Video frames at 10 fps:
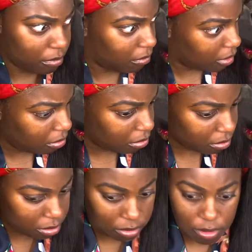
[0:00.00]
Oh,
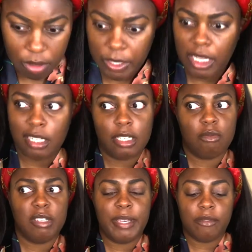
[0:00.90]
okay,
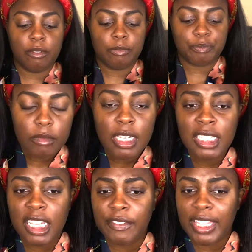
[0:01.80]
disrespectful. To
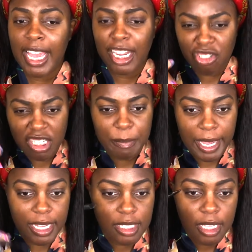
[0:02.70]
give it that extra
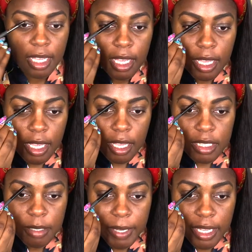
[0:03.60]
spice
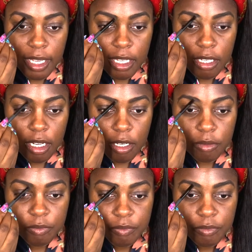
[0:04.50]
to make it, you know,
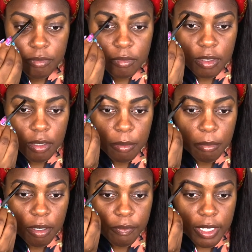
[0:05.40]

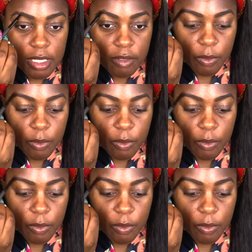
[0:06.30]
more festive and